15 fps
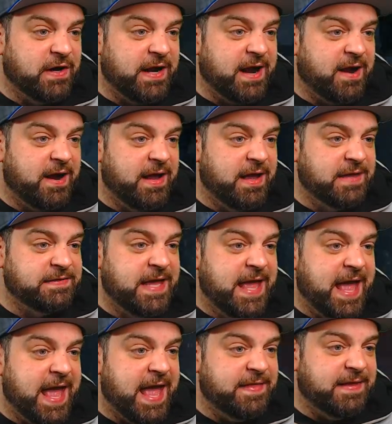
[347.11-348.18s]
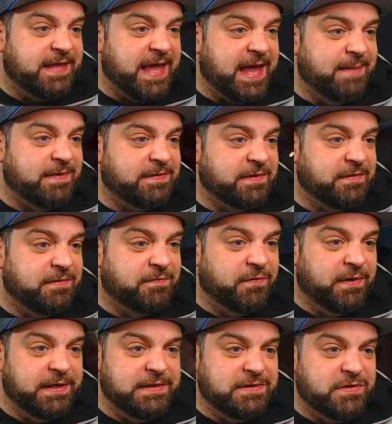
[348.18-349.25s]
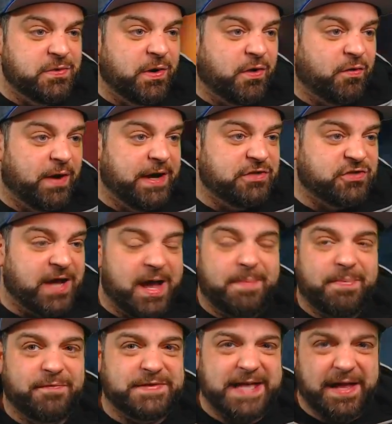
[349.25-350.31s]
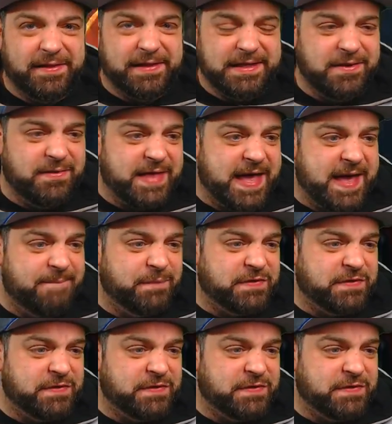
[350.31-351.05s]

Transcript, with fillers: areas and the game doesn't really do a great job of telling you that.